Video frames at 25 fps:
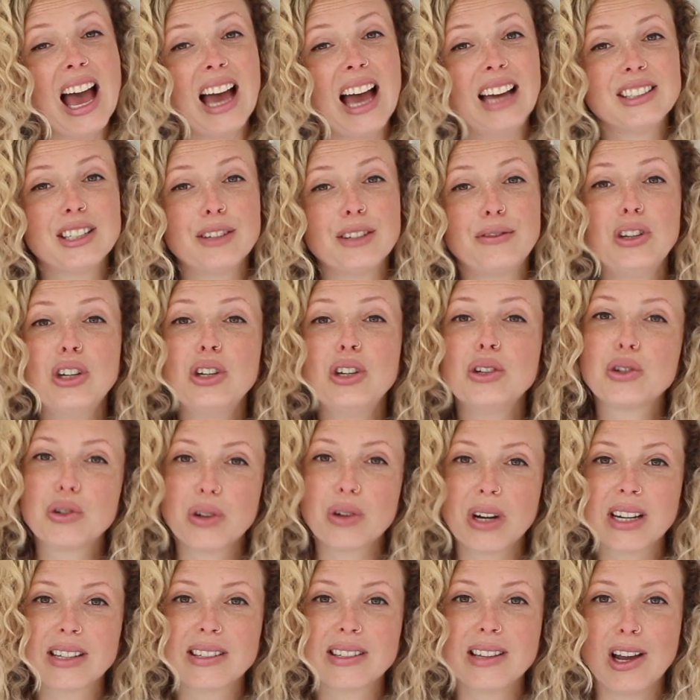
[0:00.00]
and a few
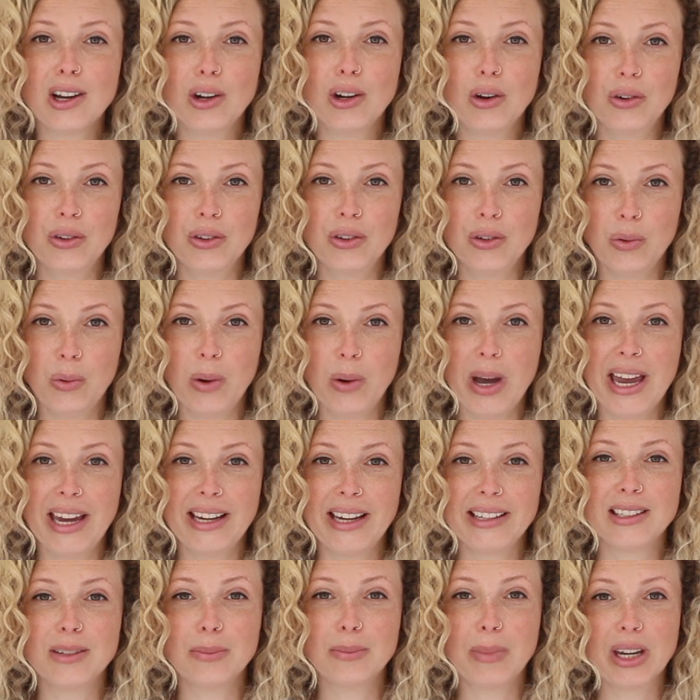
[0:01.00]
tricks along the
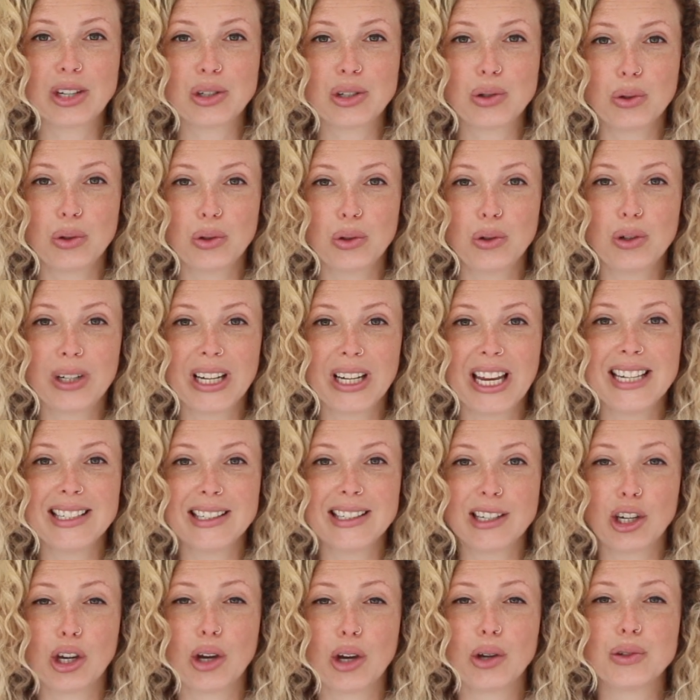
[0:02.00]
way to make sure your
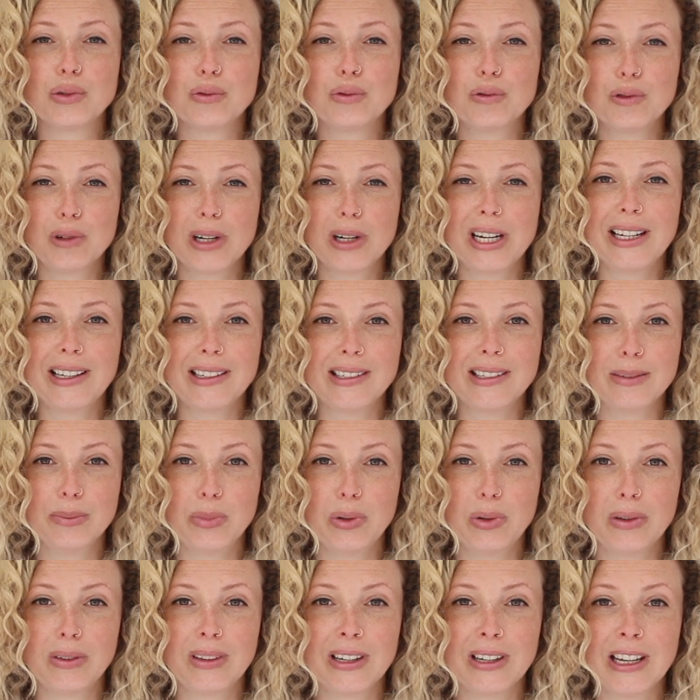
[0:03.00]
glazing goes really
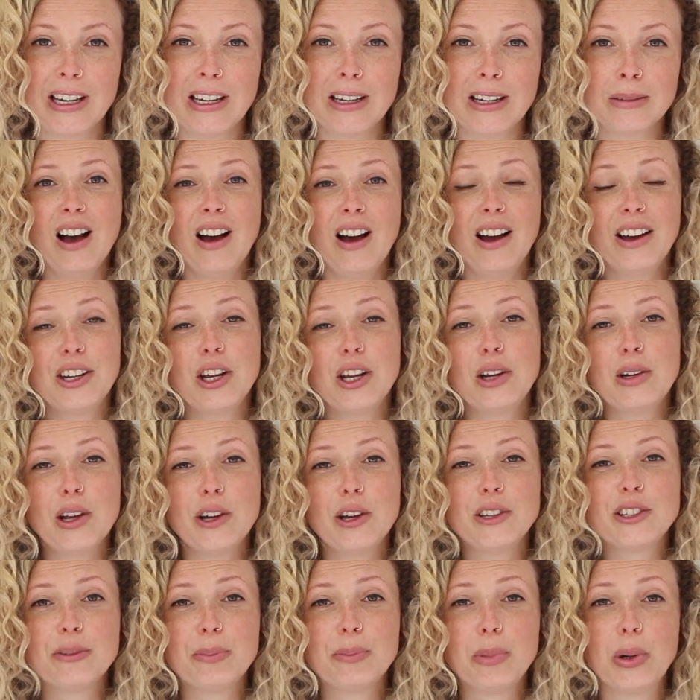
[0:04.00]
smoothly. I know
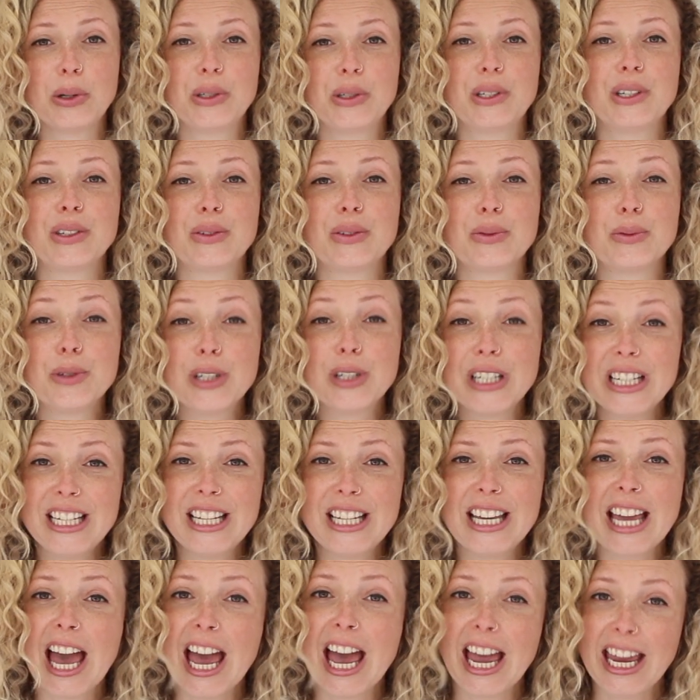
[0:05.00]
loads of potters
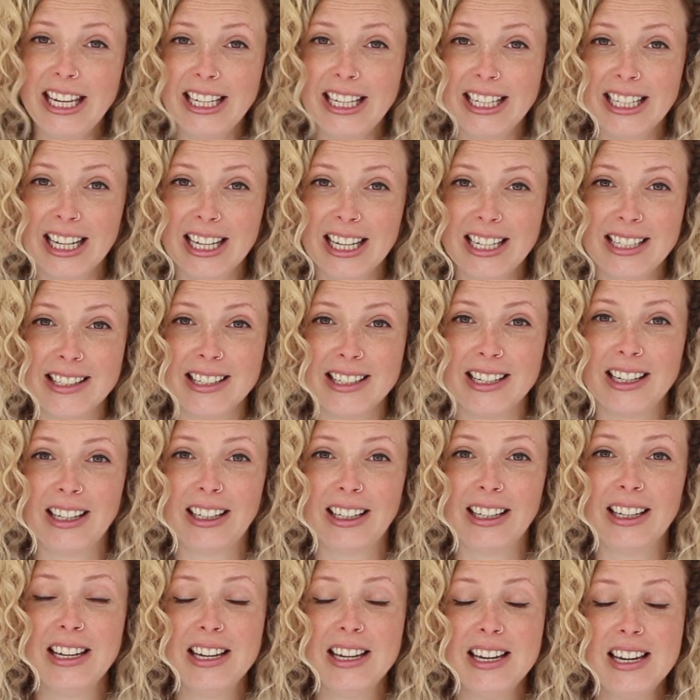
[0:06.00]
really hate
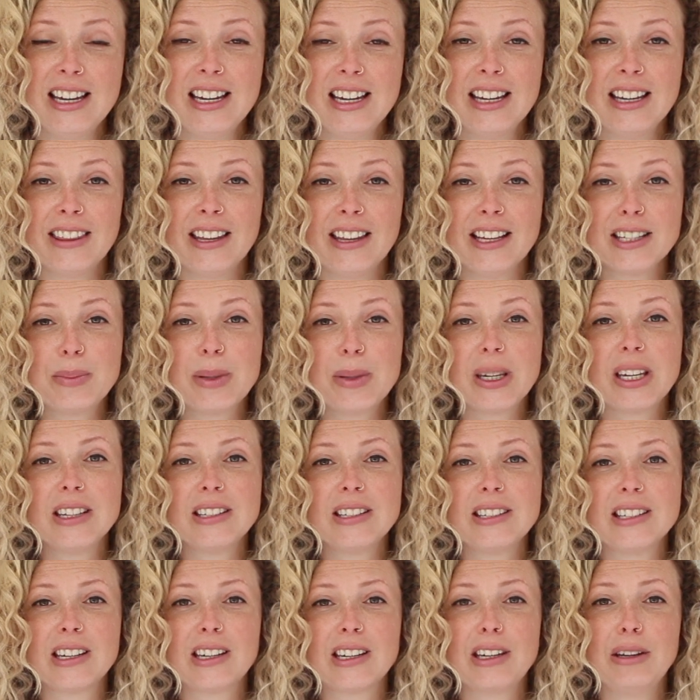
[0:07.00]
glazing, and that's
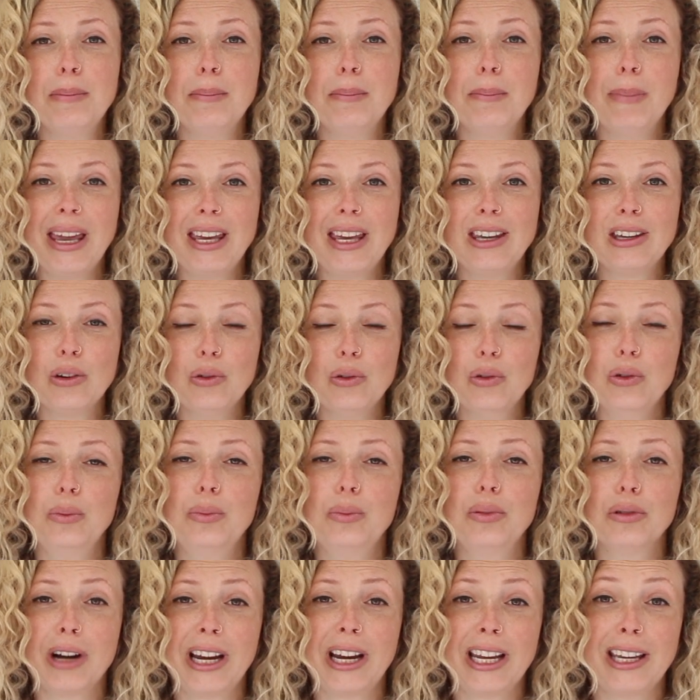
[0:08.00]
because it can make or
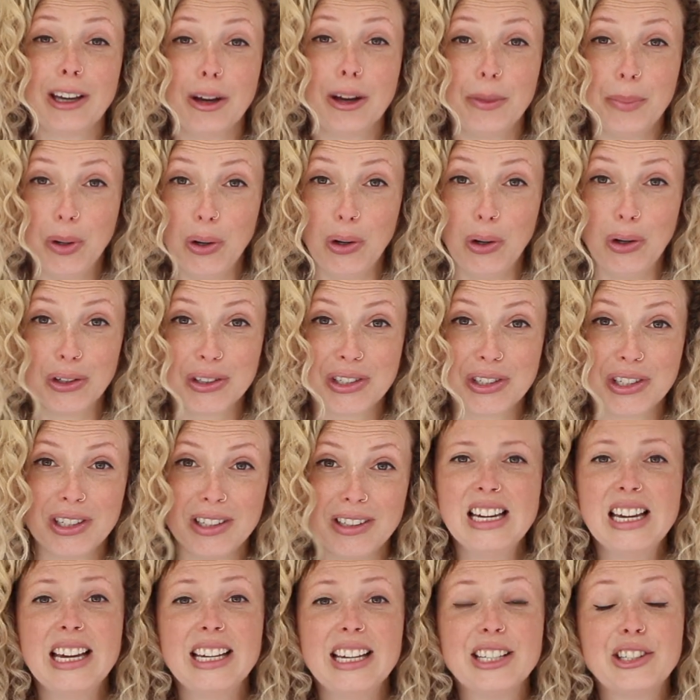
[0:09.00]
break a pot.
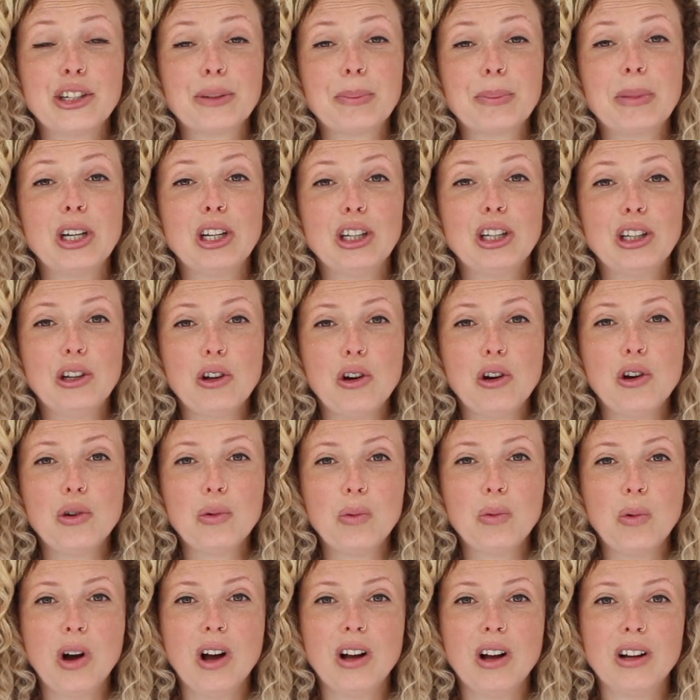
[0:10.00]
It took me a
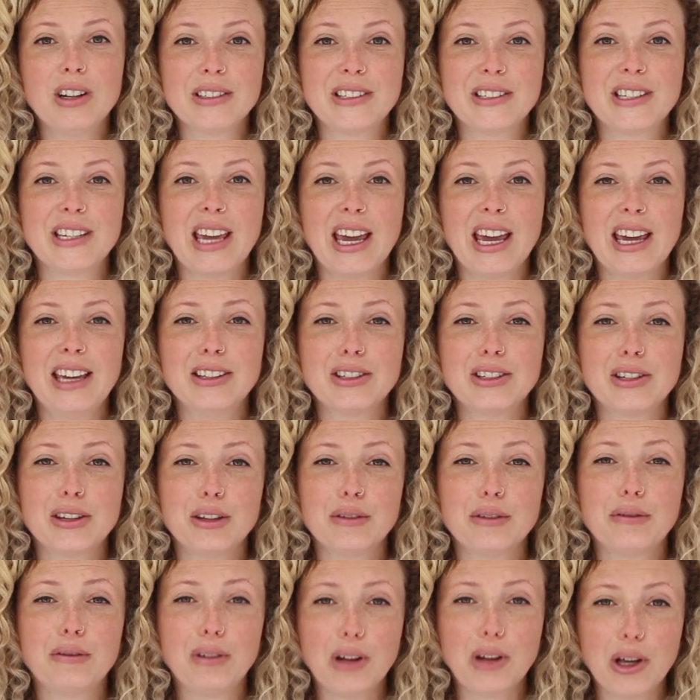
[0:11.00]
long while to get into
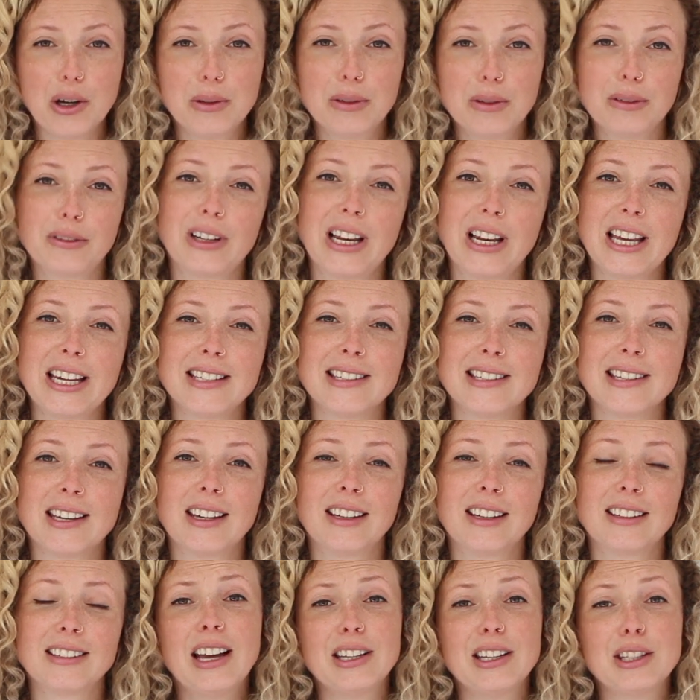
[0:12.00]
the flow of
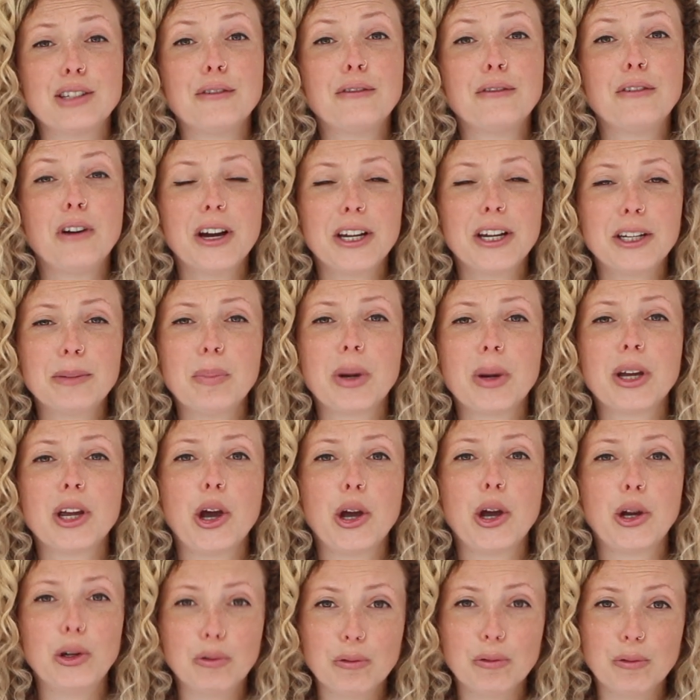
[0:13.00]
glazing and to find my
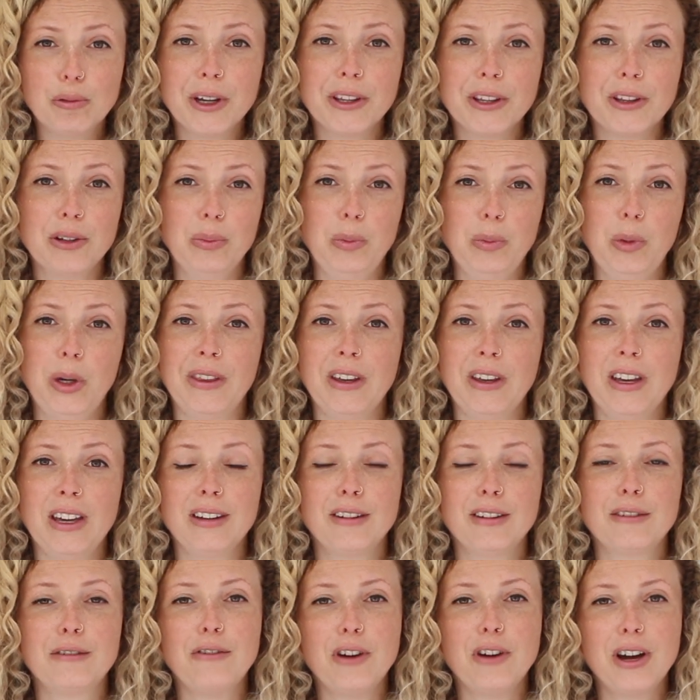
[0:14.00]
own rhythm with
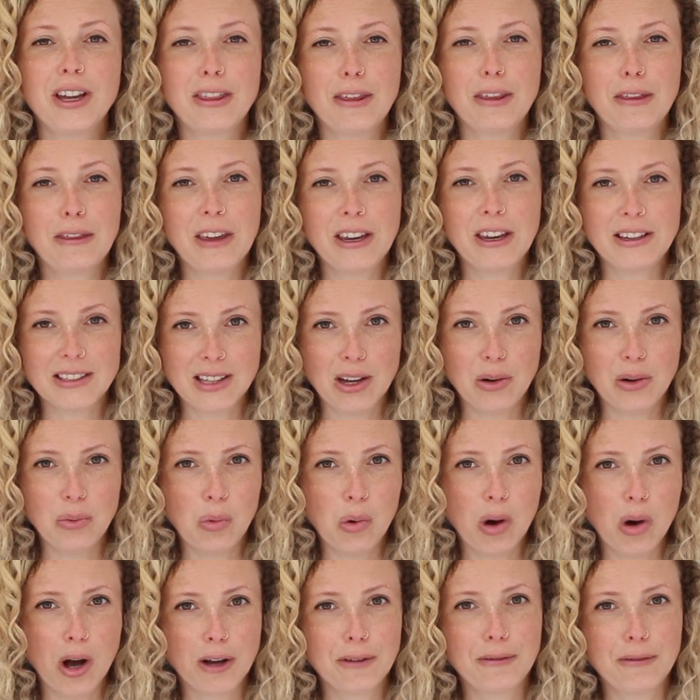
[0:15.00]
it, find the things
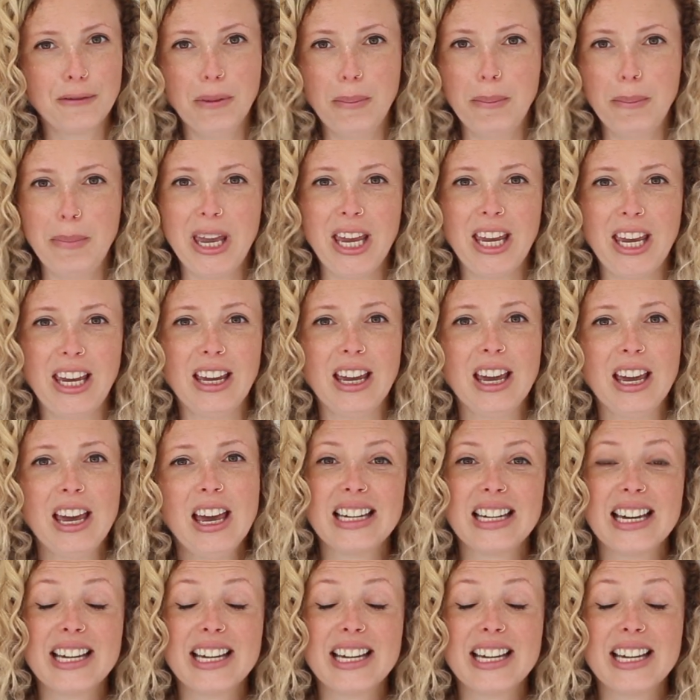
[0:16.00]
that work for me.